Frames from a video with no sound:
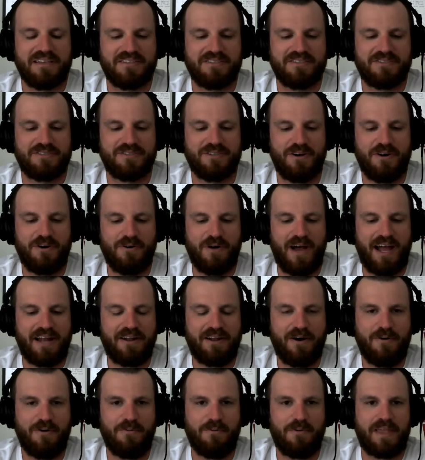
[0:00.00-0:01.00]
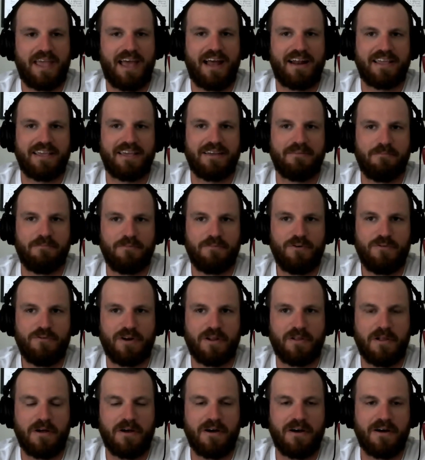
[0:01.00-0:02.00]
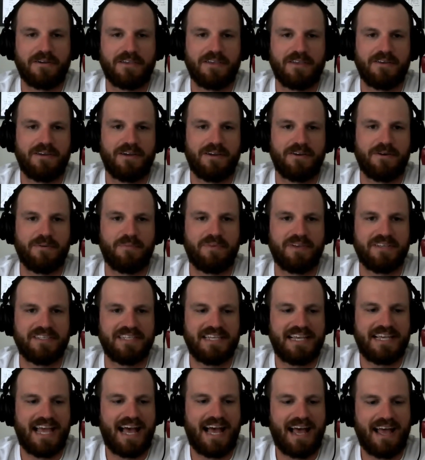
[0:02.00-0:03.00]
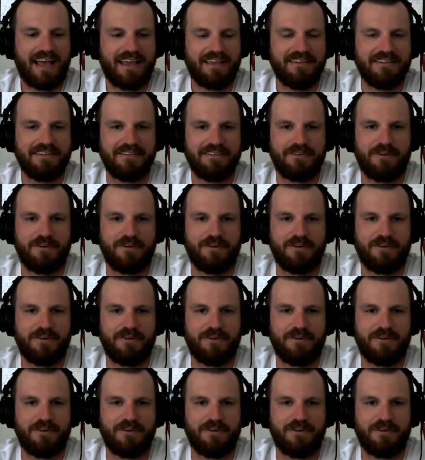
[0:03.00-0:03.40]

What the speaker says: So I know we got to get moving along. You're a busy guy.